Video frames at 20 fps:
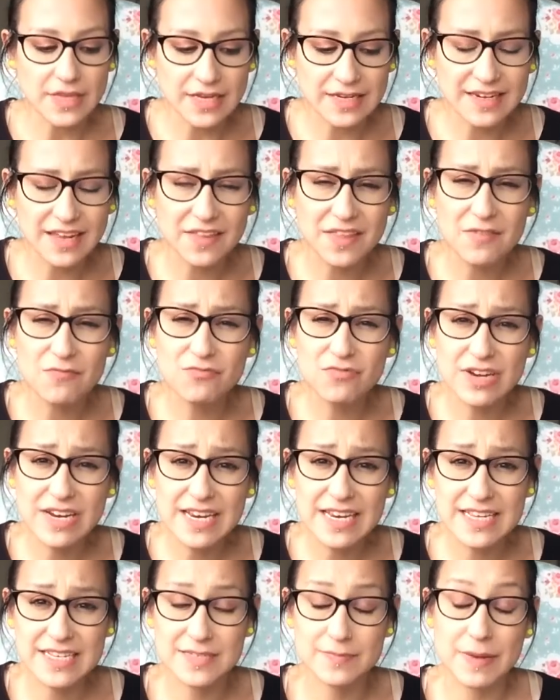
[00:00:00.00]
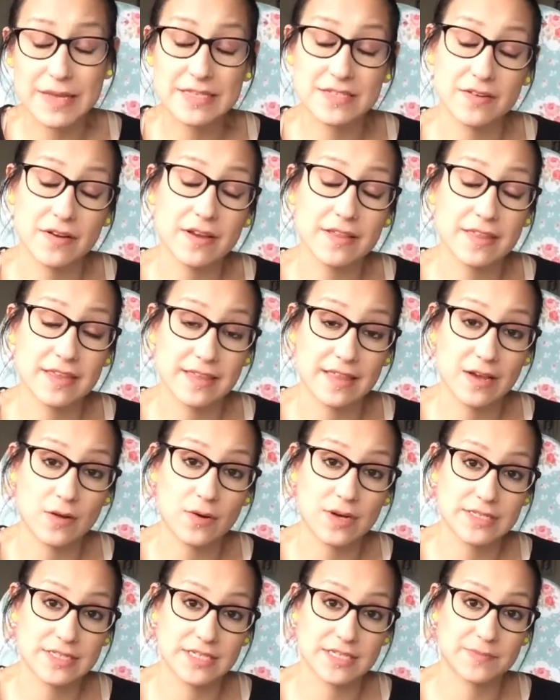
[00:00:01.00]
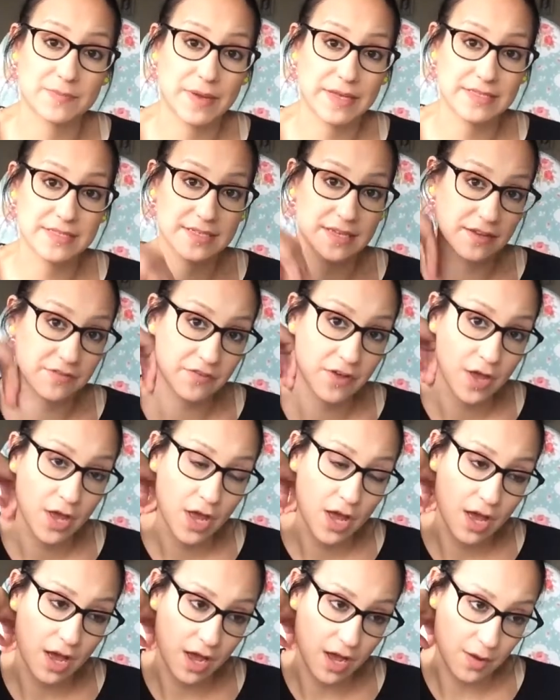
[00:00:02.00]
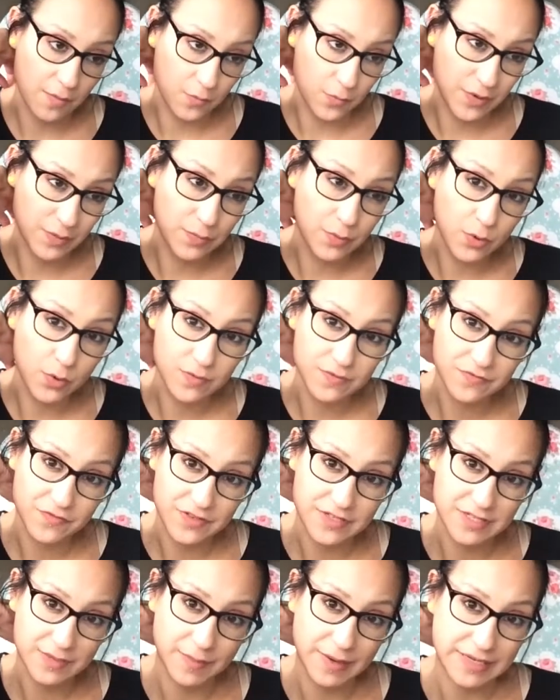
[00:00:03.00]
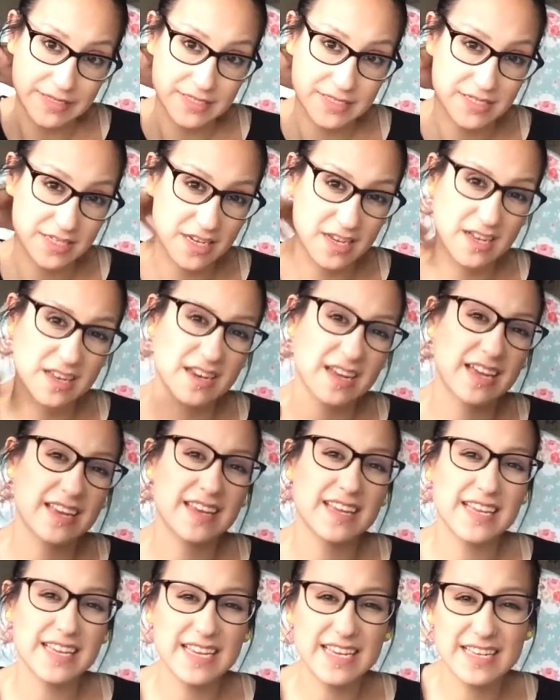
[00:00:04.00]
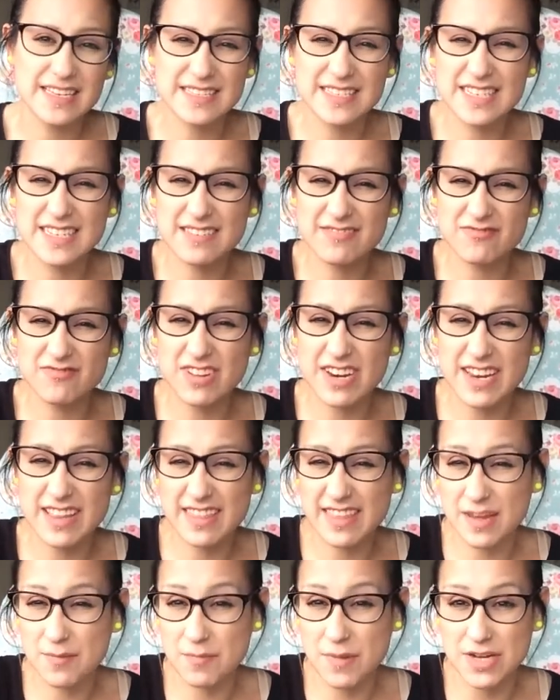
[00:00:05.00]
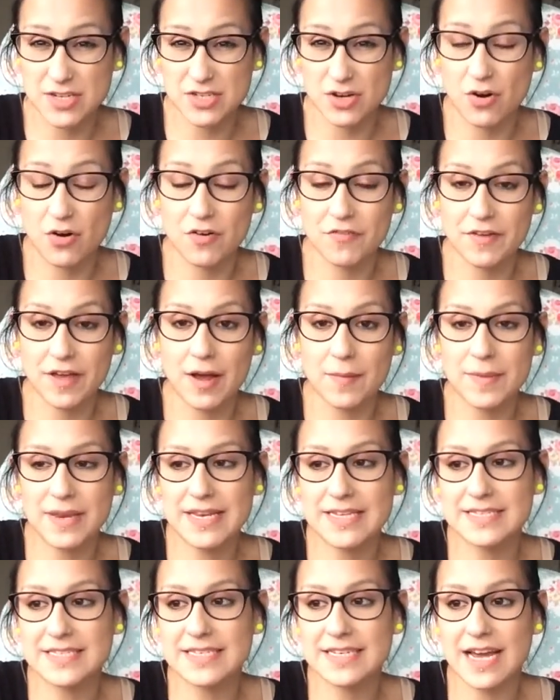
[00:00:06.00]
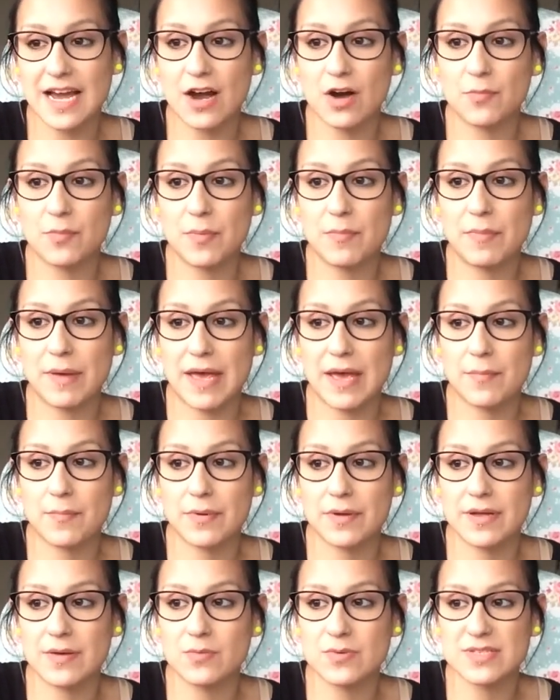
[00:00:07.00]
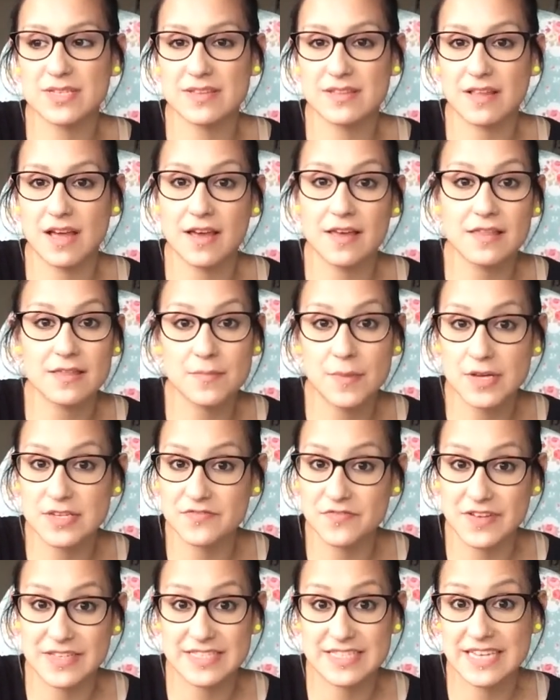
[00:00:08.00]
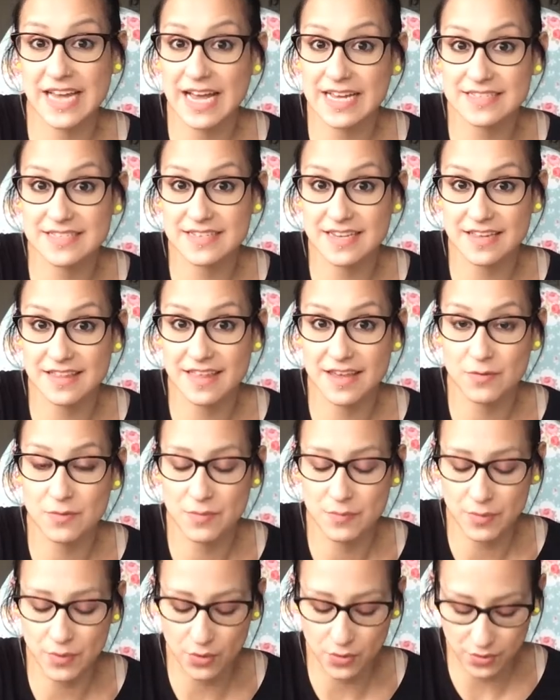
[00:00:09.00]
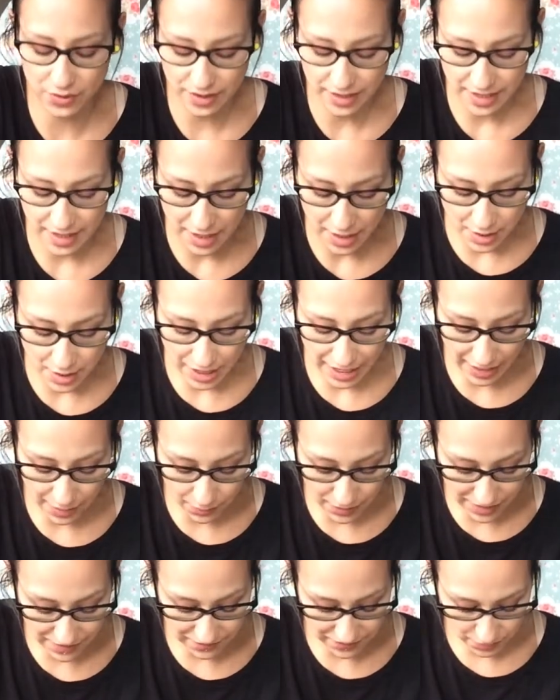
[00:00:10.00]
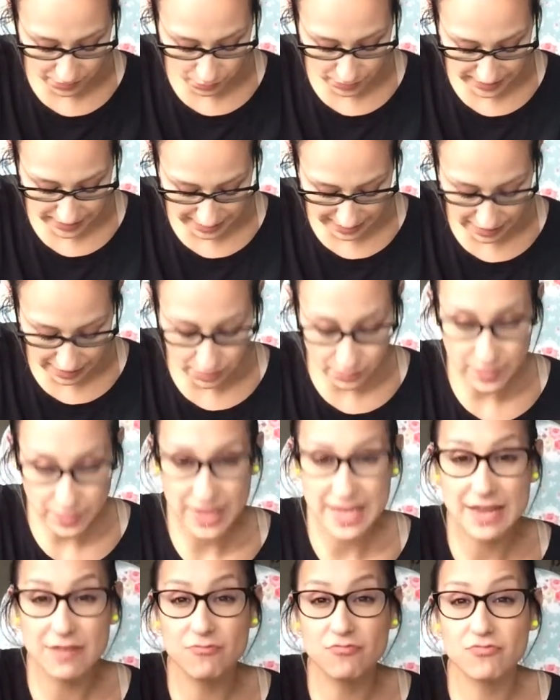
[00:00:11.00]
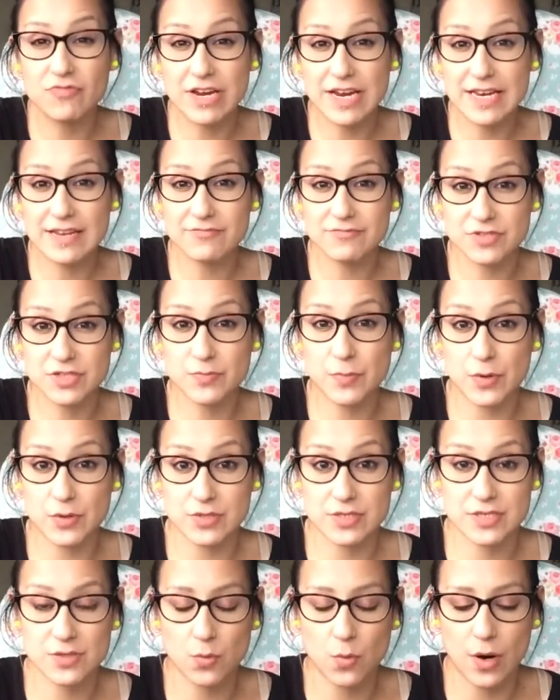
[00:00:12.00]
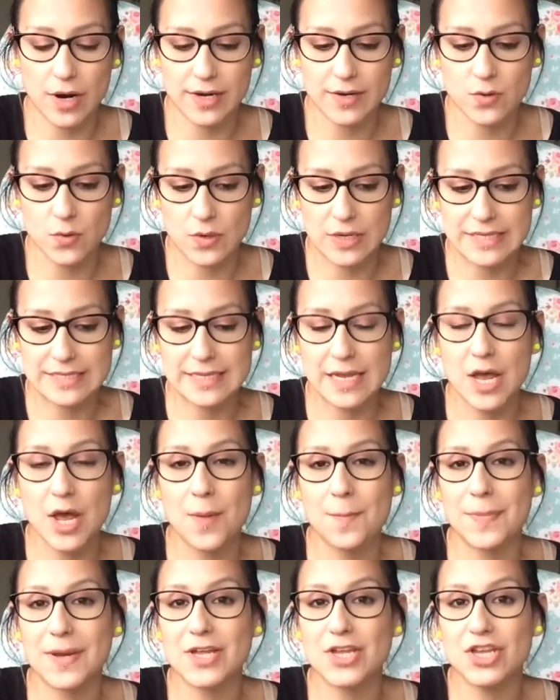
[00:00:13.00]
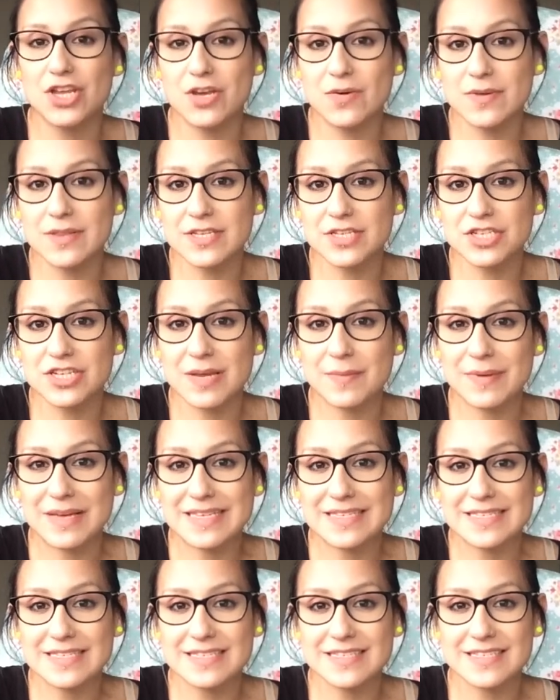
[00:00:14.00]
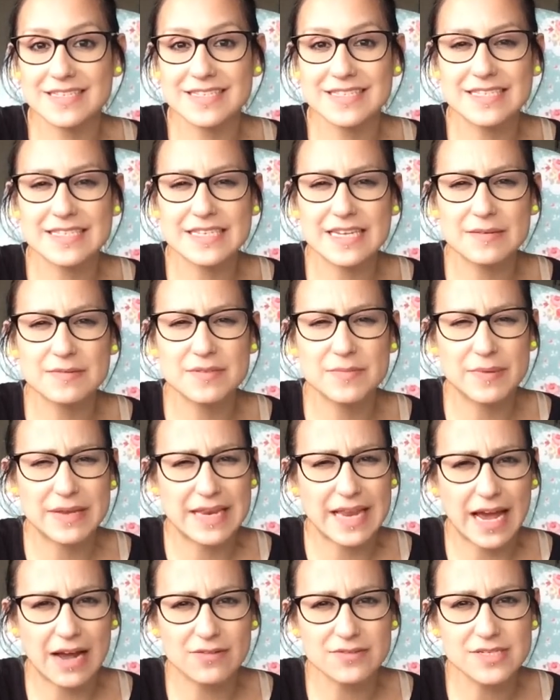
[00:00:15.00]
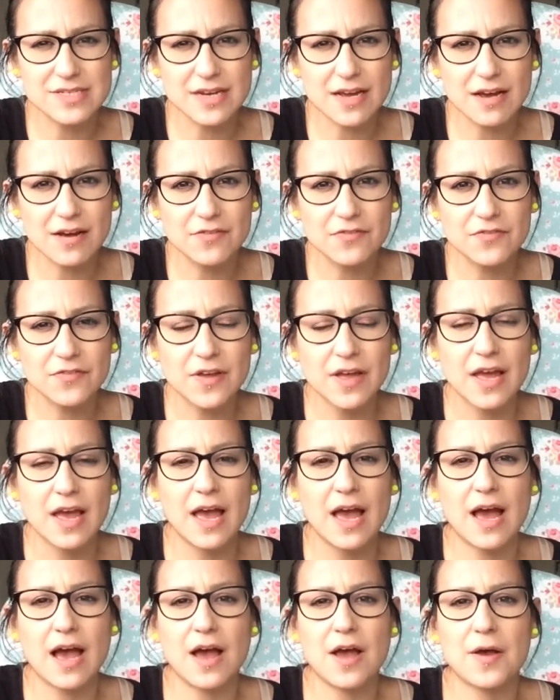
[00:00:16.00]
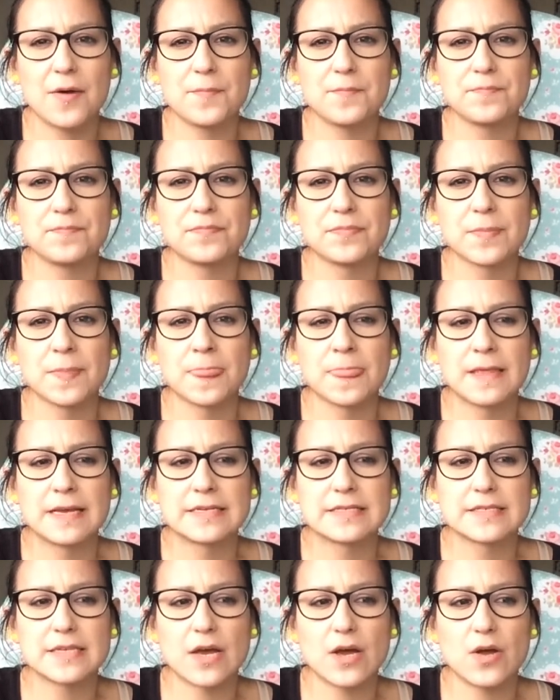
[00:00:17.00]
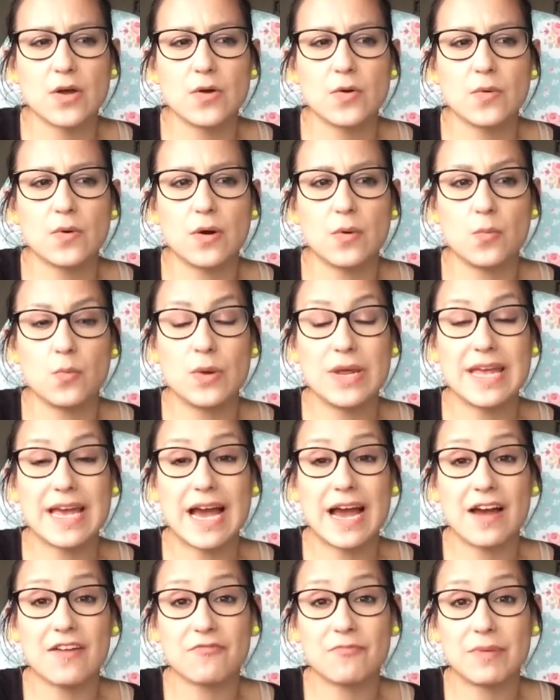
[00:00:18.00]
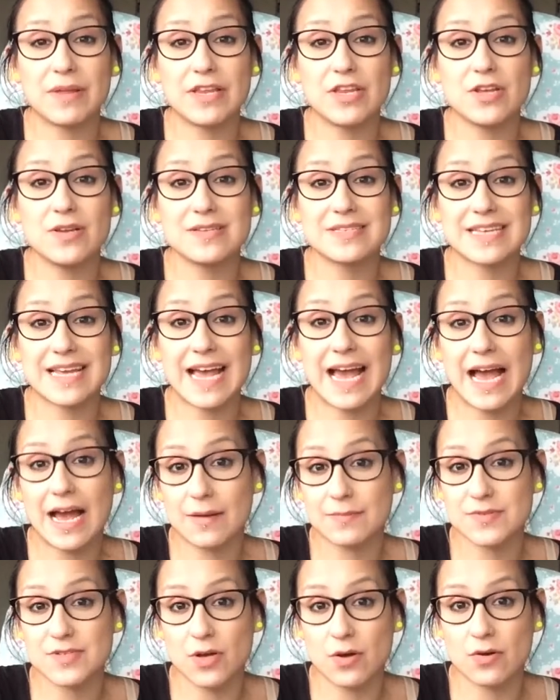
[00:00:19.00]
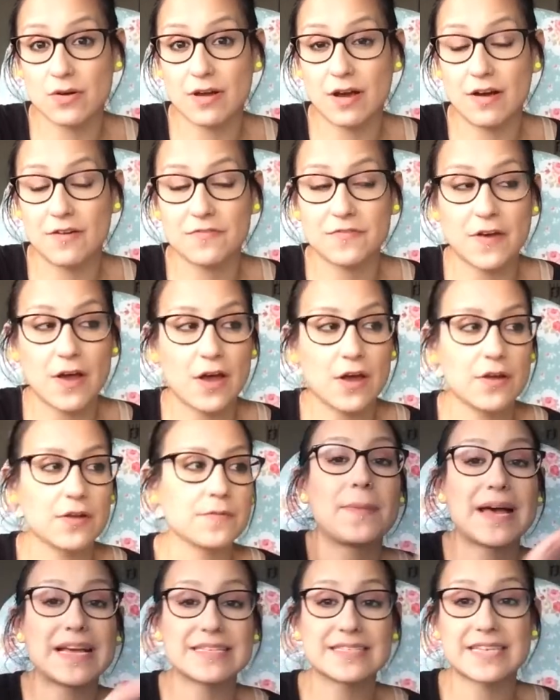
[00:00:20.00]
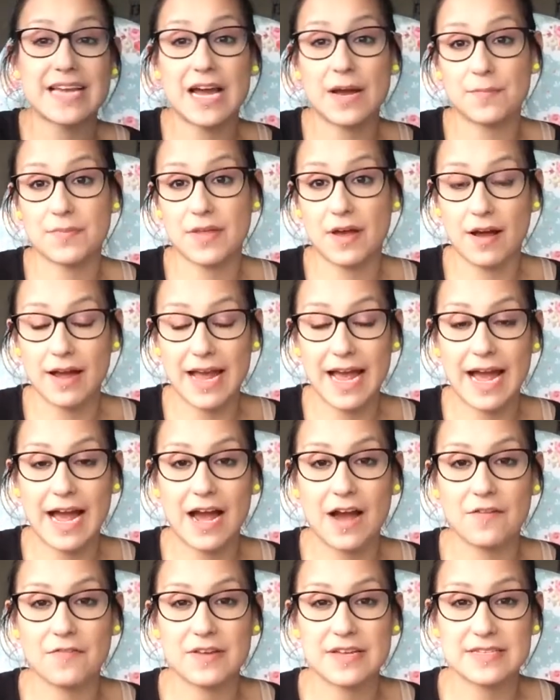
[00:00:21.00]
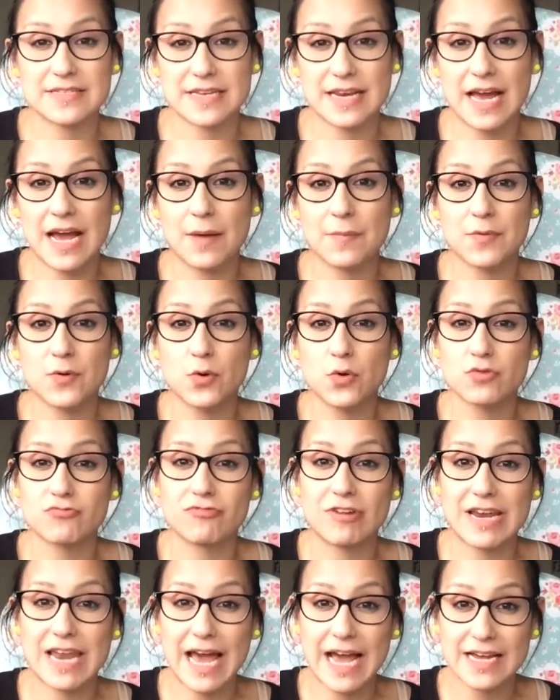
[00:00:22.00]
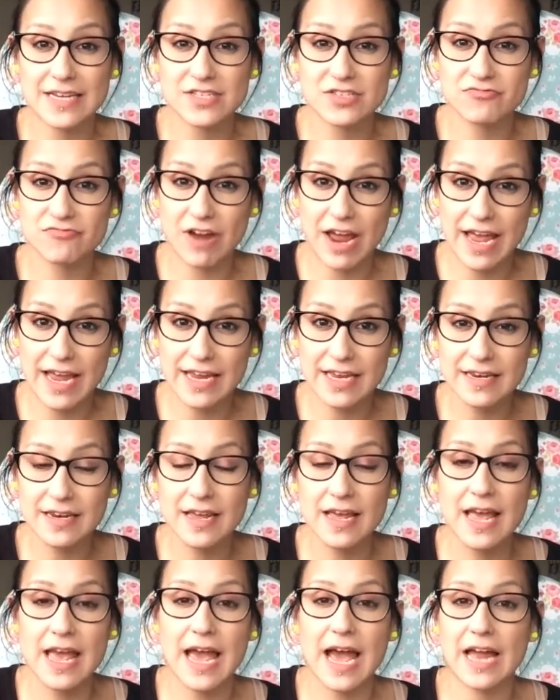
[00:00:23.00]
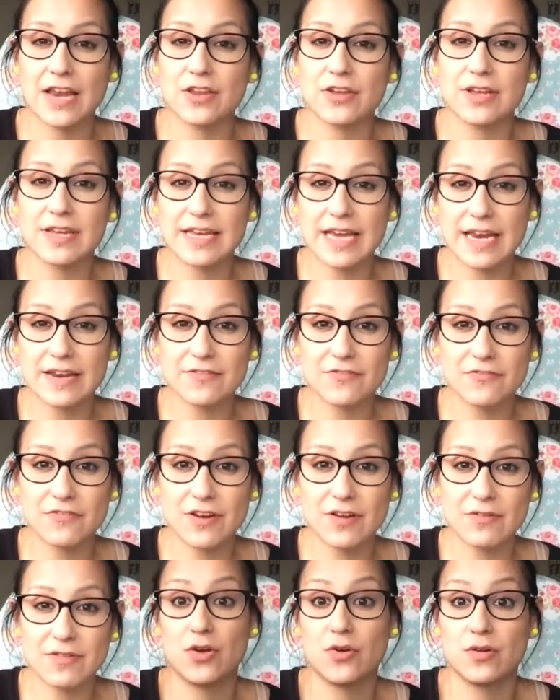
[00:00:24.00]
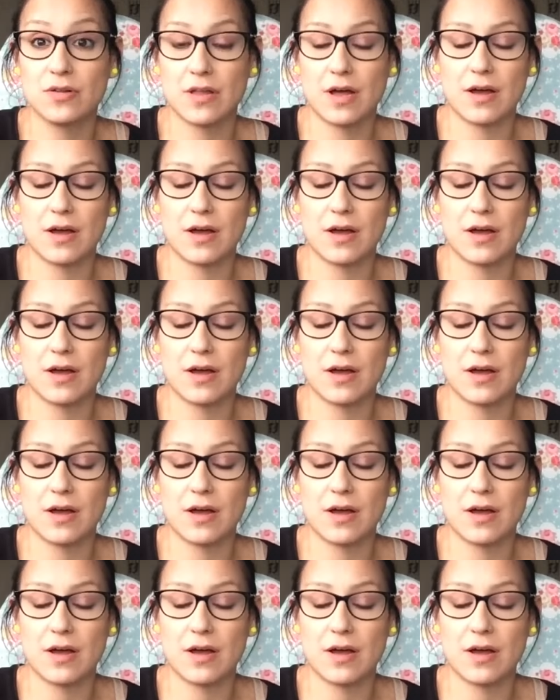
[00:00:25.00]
Now they're really expensive. I think they're quite expensive. We bought one for Sebastian and he didn't really think much of it. I mean, it did help a bit, but it wasn't like the most fantastic thing we bought. However, with Albert, he really responds to White Noise, but Ewan the Sheep doesn't seem to be loud enough. So we have been using apps on our phone. Best app that I have is an app called Relax Rain, and you can get it free on Google.